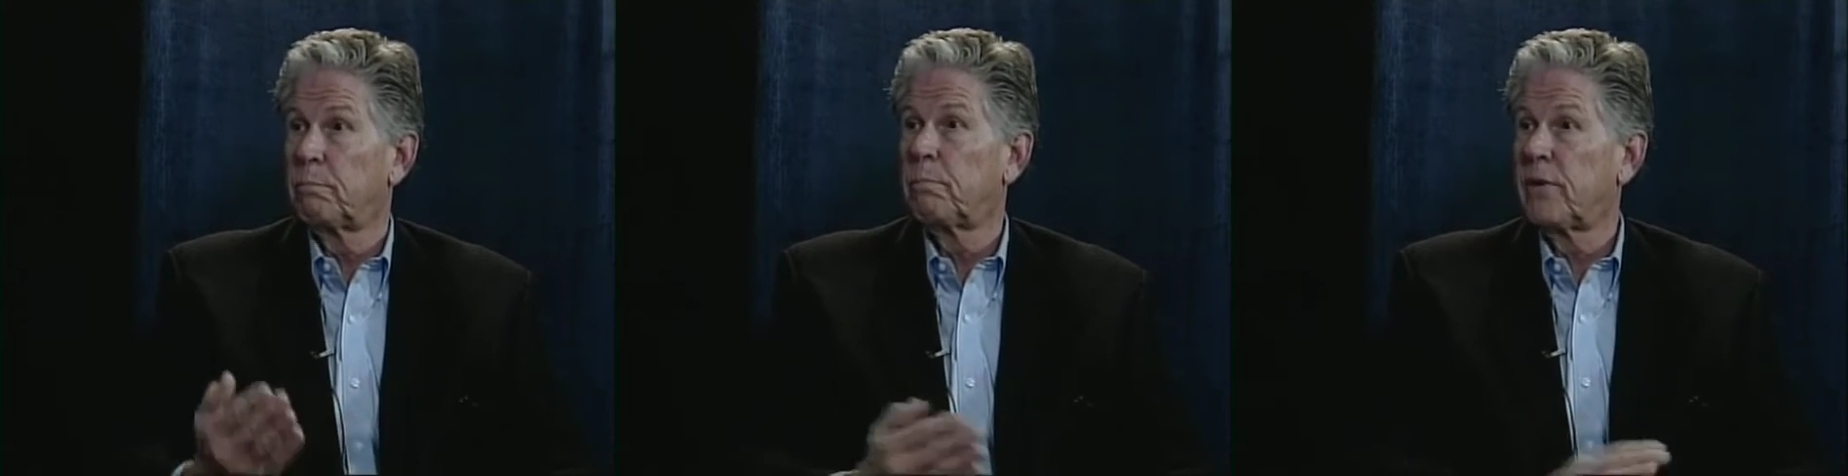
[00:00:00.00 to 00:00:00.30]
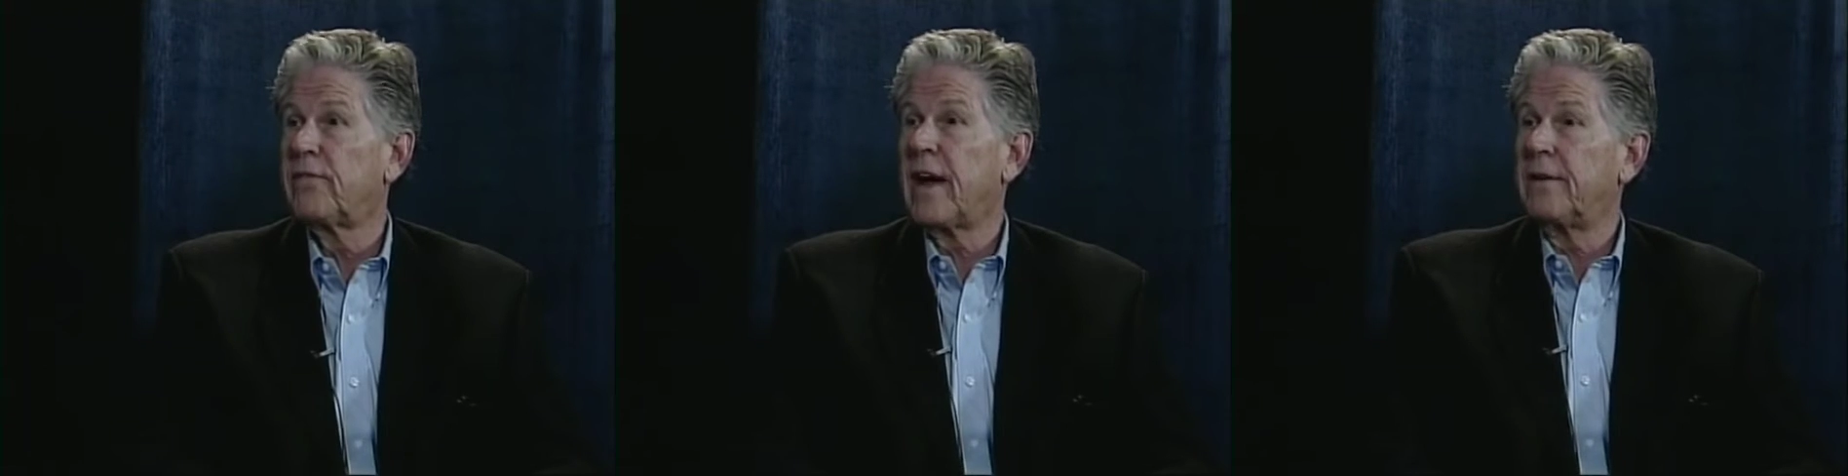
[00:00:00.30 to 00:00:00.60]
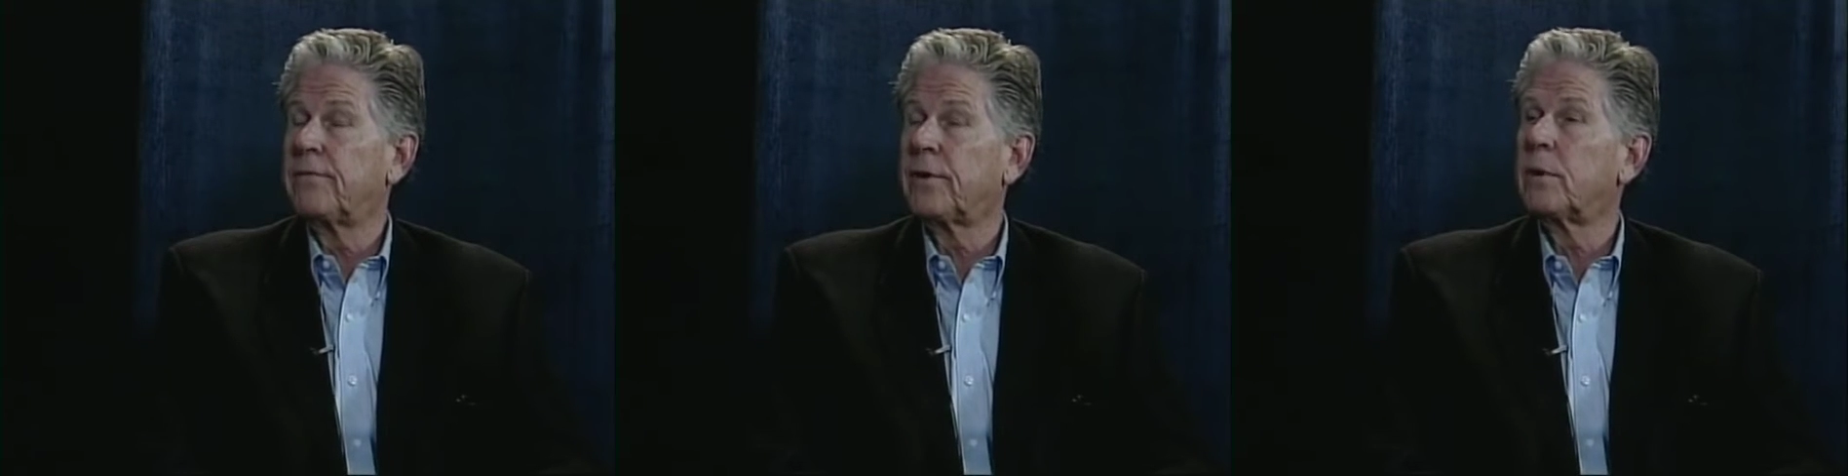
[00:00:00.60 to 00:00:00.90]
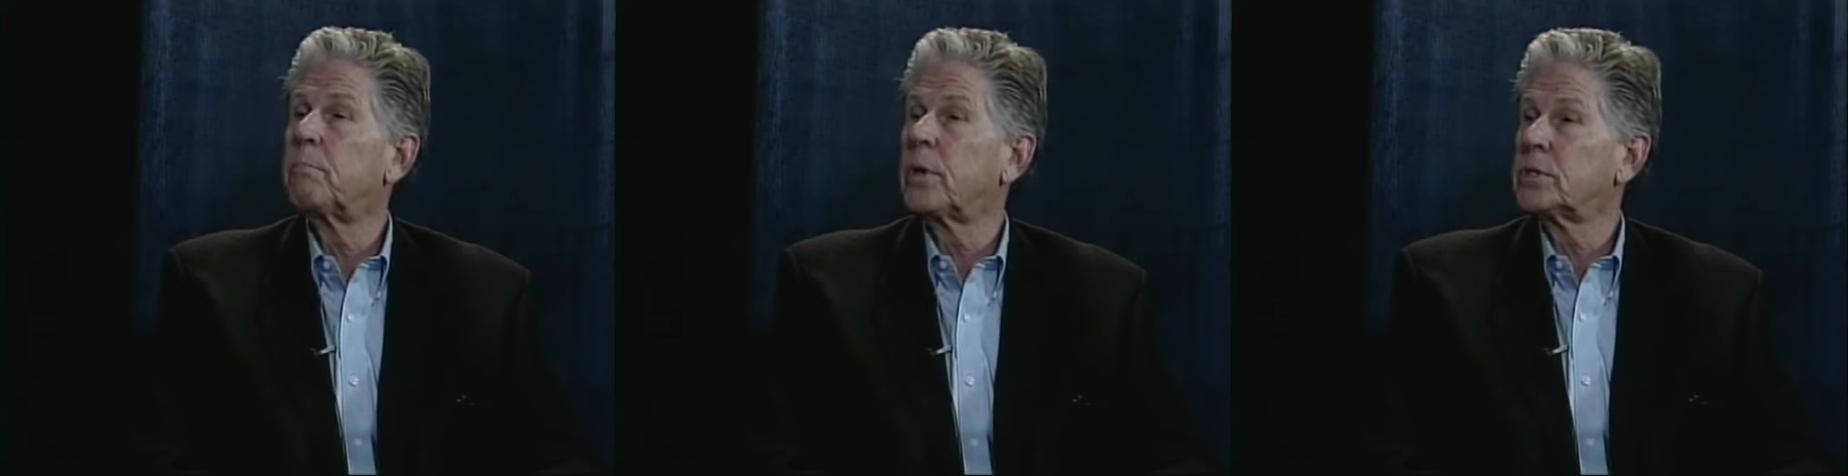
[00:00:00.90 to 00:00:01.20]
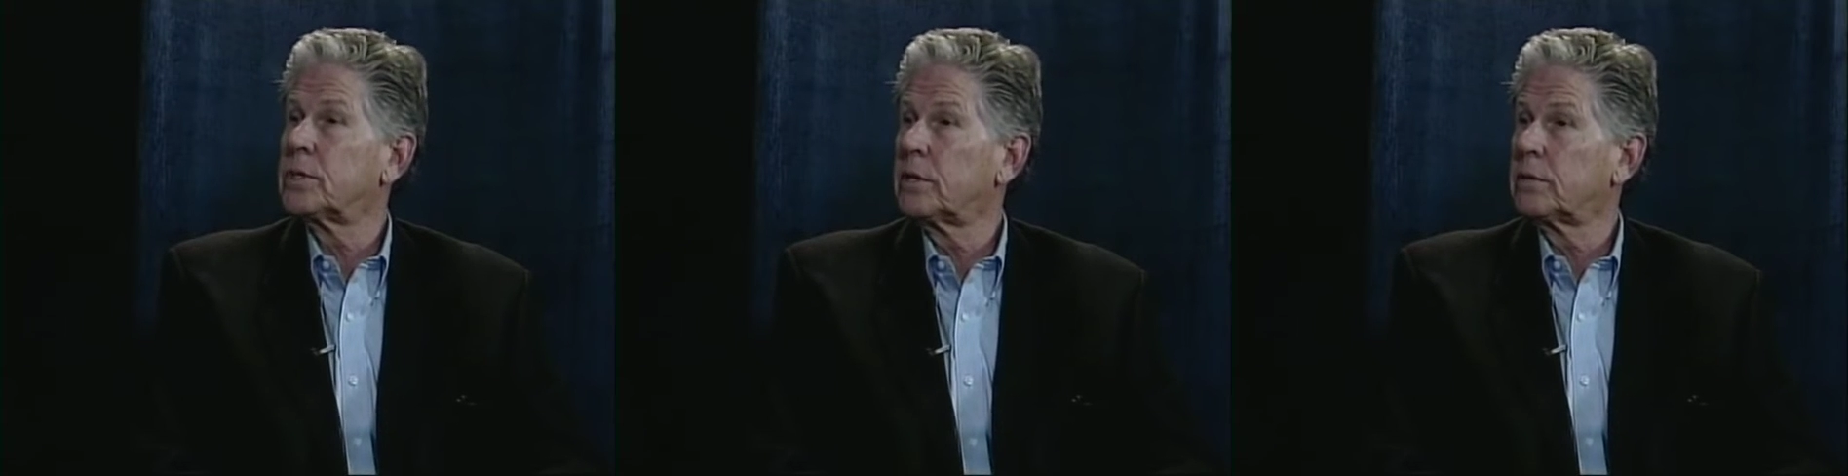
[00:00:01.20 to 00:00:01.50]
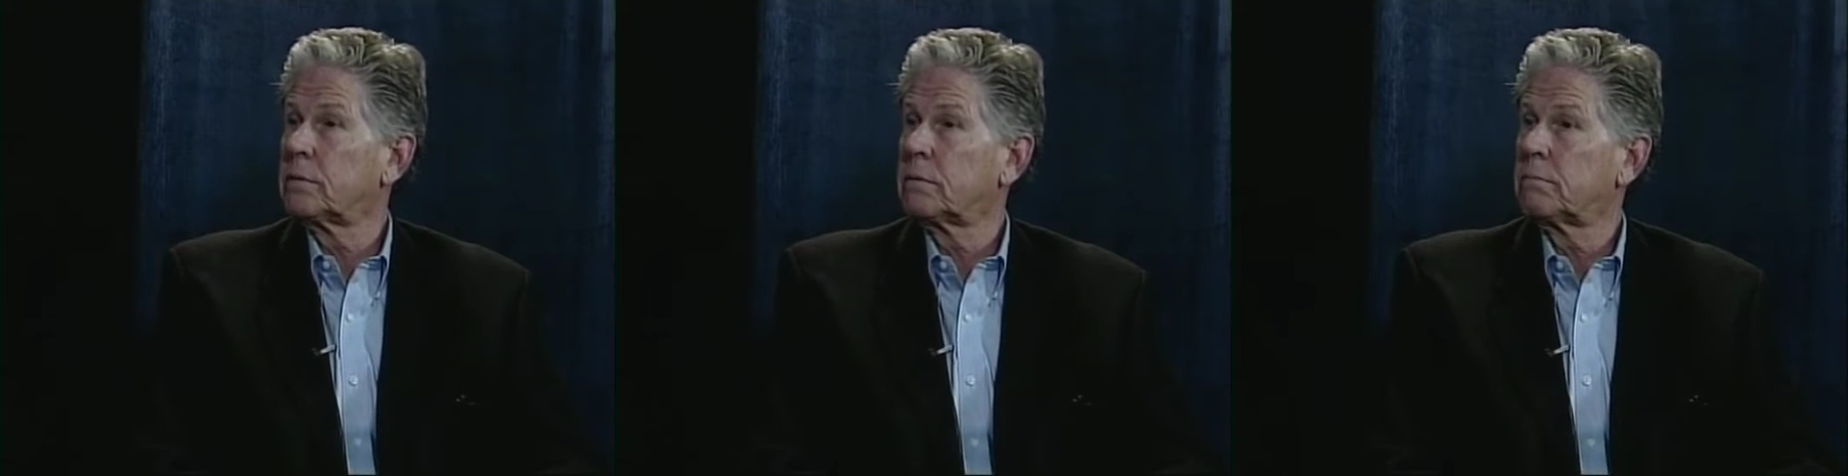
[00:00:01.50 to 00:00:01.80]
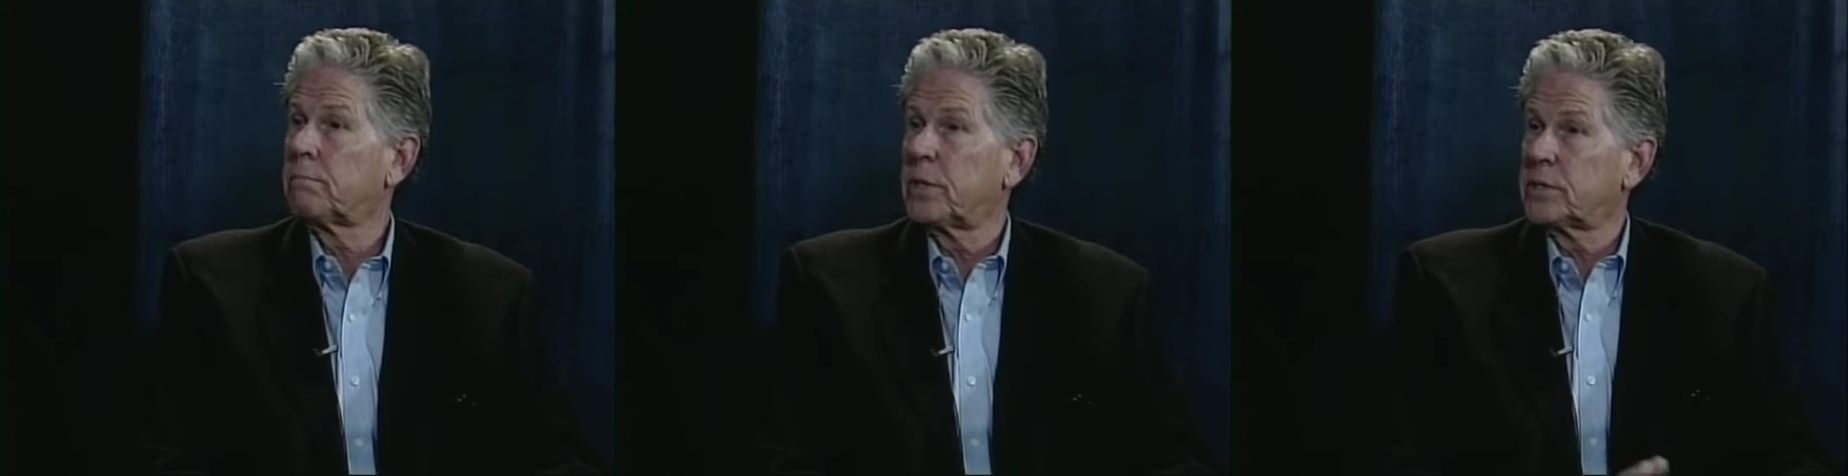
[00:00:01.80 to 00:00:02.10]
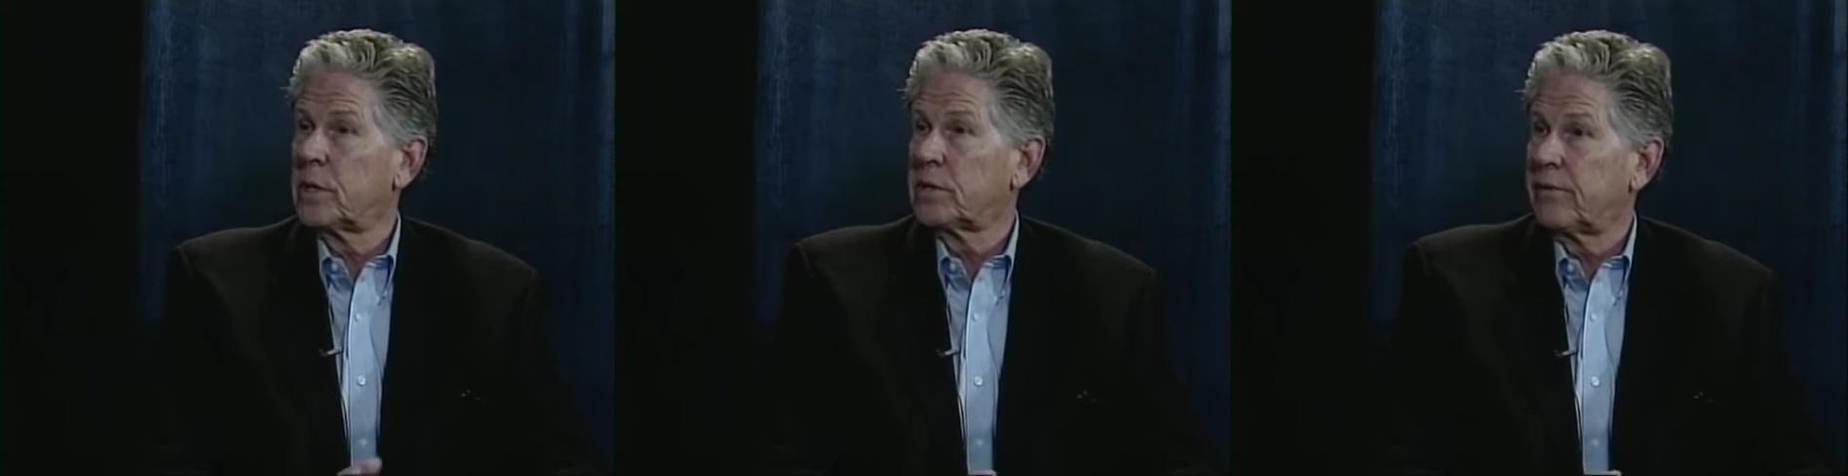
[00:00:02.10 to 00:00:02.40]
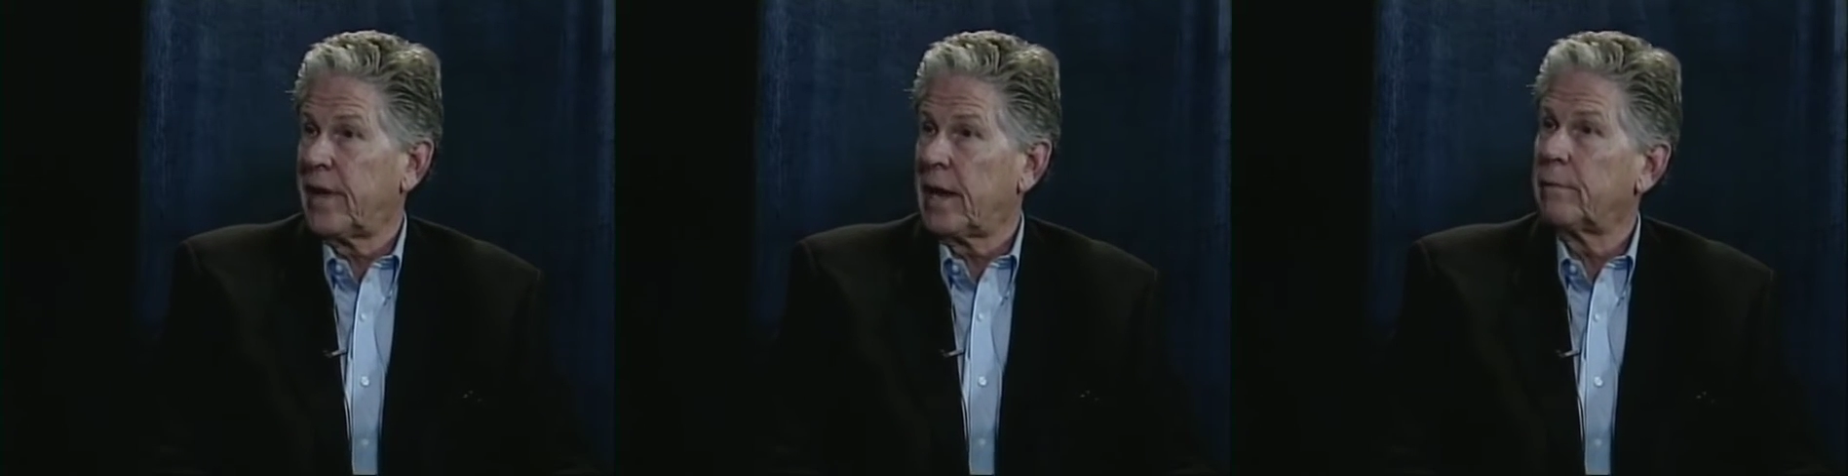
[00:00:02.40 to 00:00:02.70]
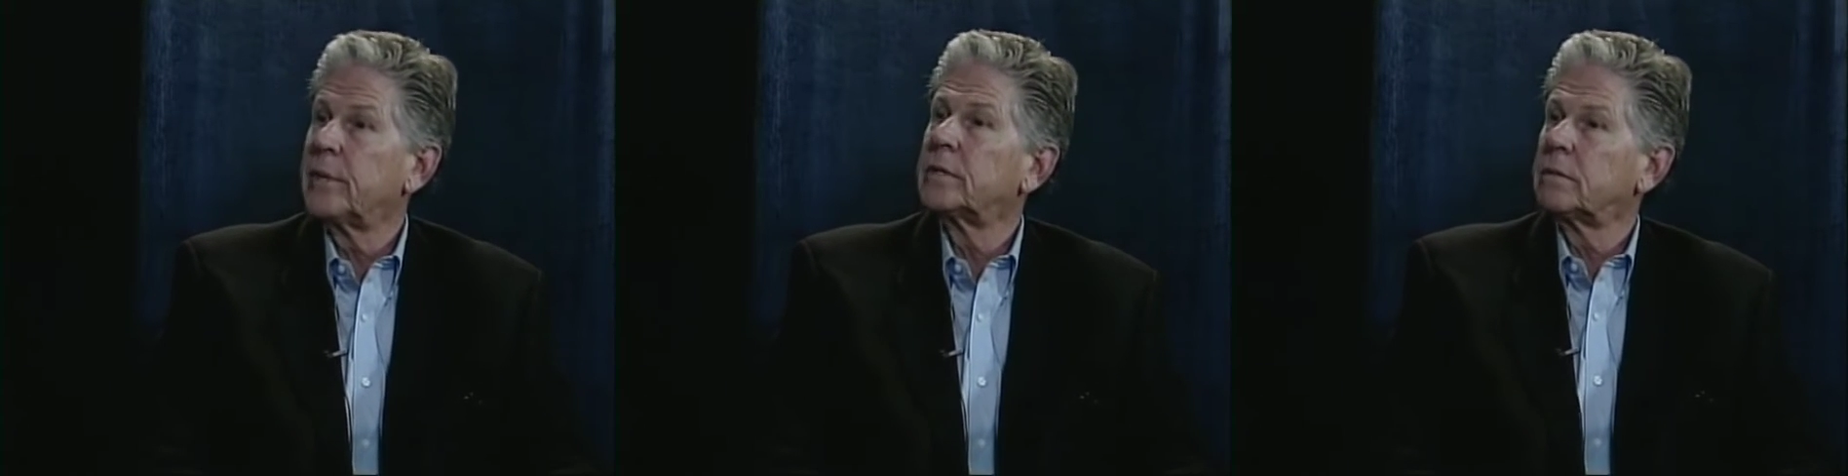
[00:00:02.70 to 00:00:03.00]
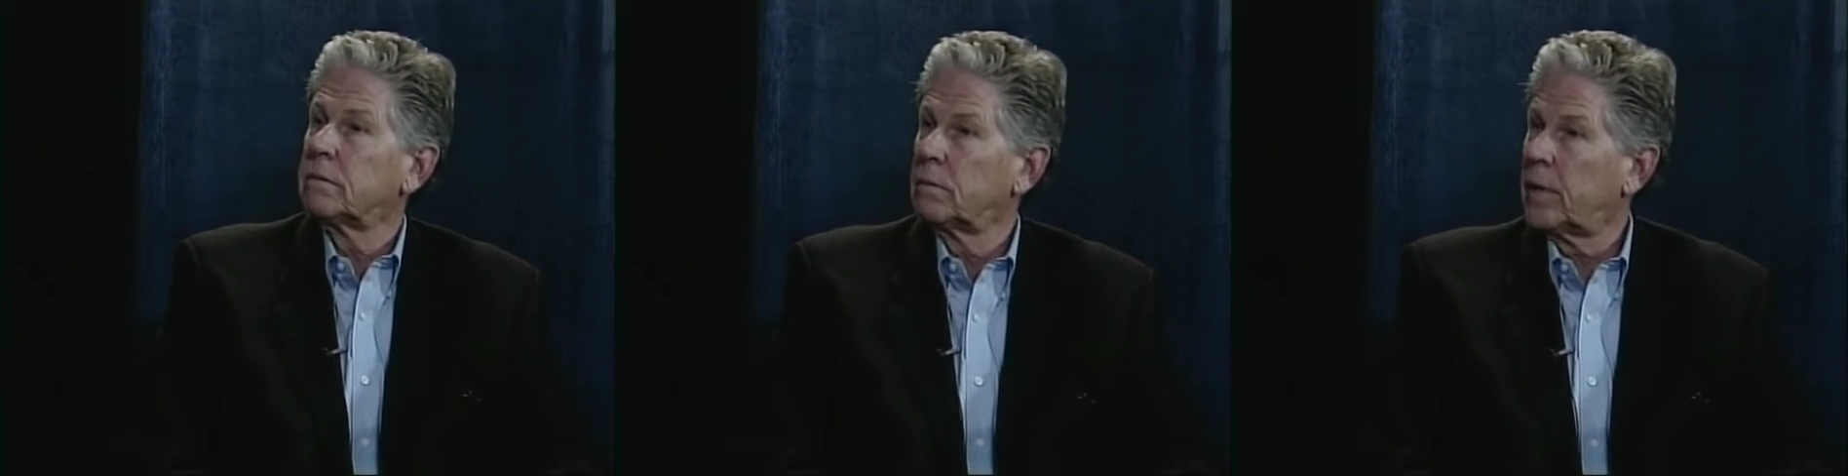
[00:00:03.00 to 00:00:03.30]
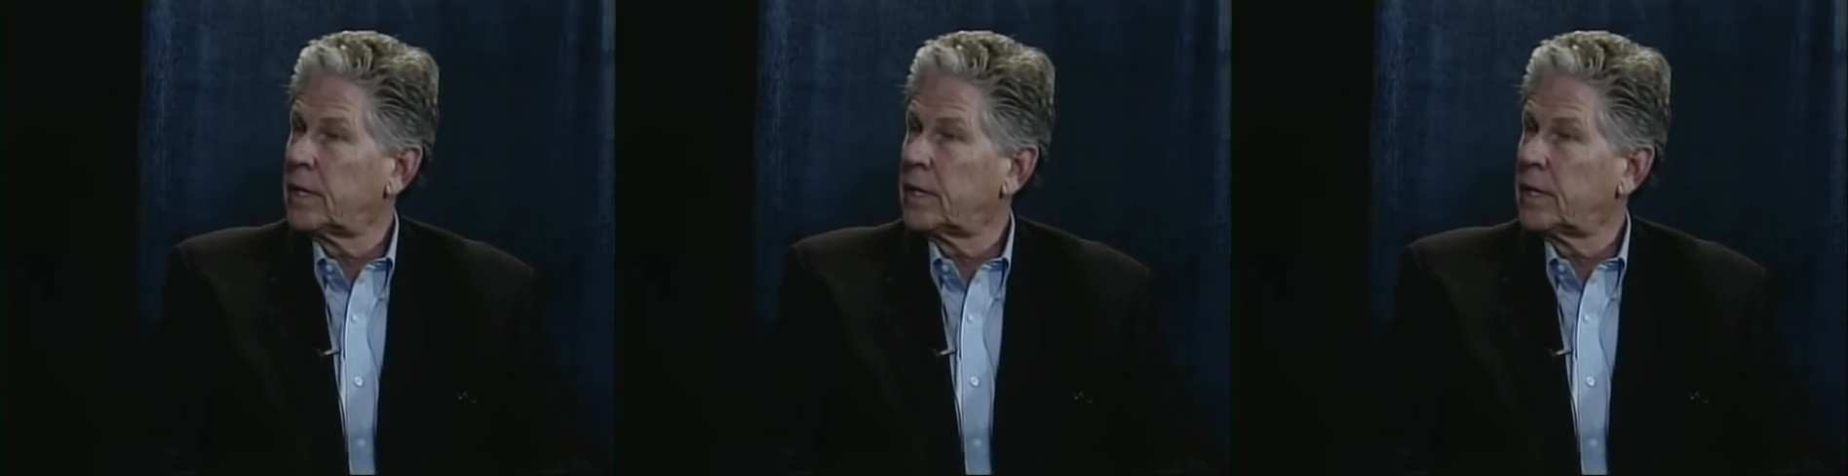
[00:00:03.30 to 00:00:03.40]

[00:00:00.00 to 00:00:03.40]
provide for personal development. What?